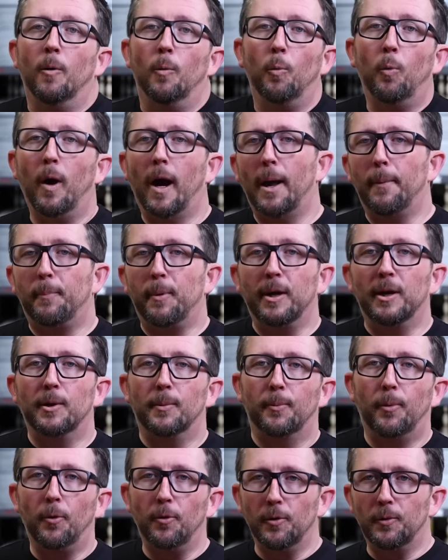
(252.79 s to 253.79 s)
wiping
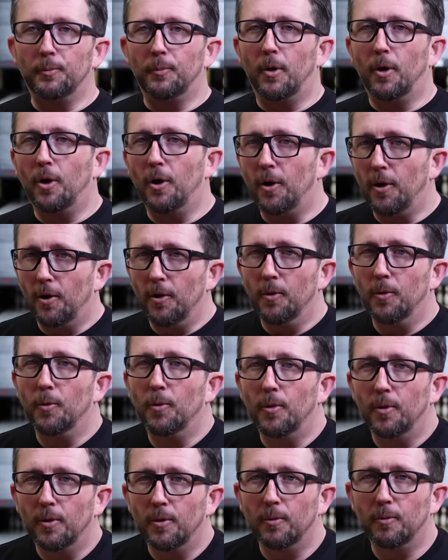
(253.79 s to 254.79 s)
your bowling ball
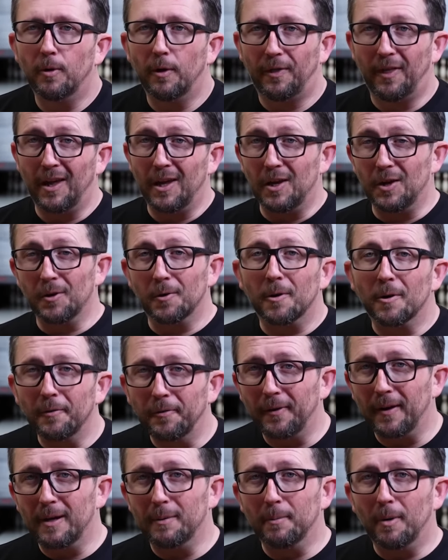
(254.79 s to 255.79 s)
with a
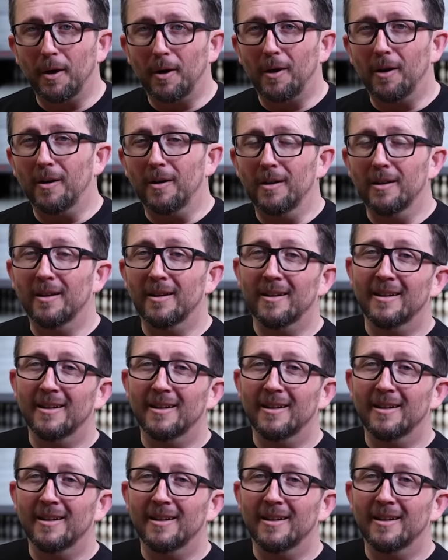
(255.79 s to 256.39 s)
urethane ball